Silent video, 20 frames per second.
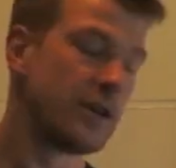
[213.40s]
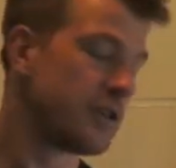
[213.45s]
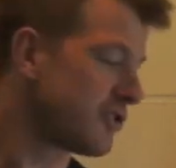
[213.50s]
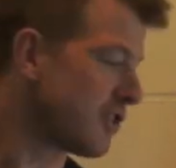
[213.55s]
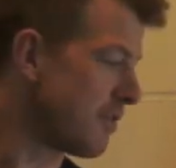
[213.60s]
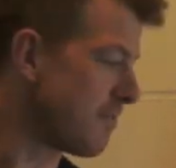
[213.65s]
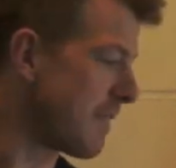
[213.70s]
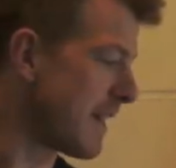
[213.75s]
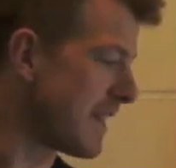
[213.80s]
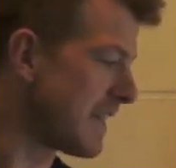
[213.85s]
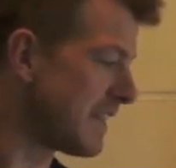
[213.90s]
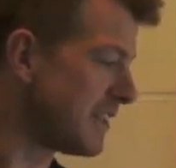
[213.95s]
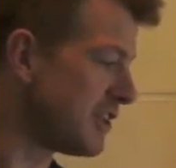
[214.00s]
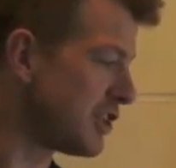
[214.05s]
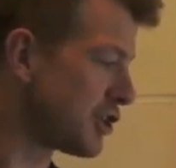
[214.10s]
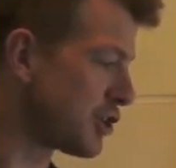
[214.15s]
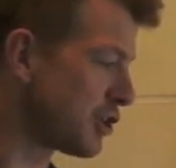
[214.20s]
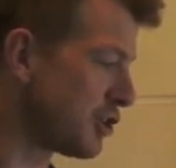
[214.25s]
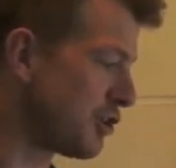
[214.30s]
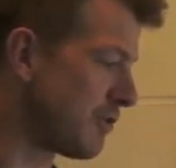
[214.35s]
So
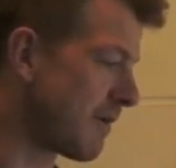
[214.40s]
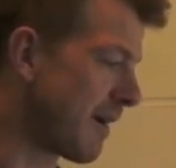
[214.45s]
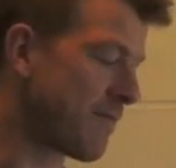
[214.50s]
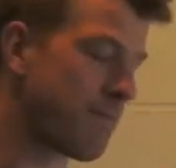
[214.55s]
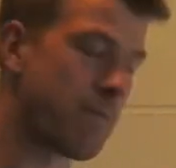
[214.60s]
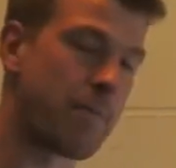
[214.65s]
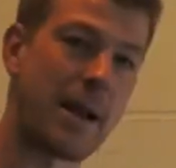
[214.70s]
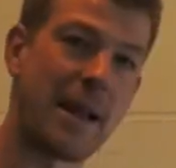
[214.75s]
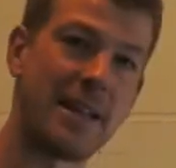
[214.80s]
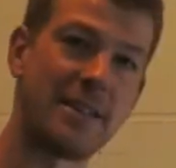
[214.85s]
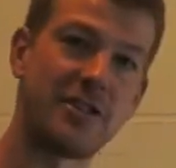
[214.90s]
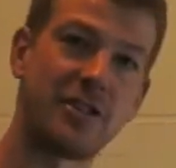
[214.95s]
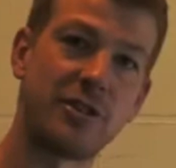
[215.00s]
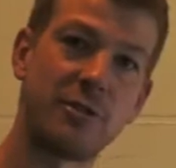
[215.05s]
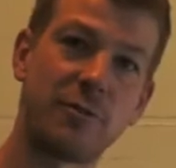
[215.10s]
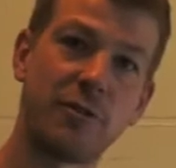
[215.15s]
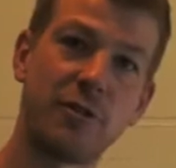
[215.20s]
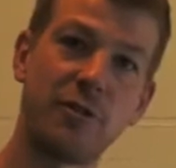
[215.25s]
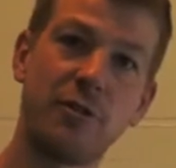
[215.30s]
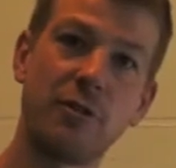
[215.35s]
making sure you have
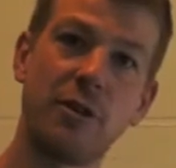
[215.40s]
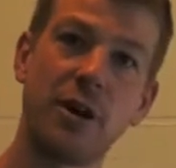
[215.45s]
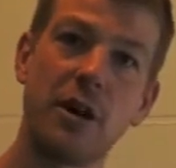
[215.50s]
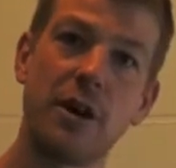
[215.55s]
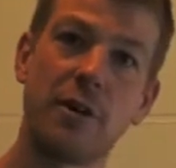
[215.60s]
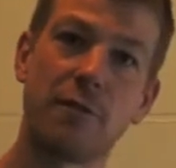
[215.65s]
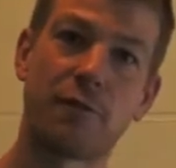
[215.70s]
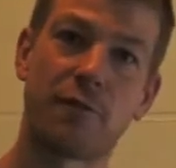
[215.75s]
plentiful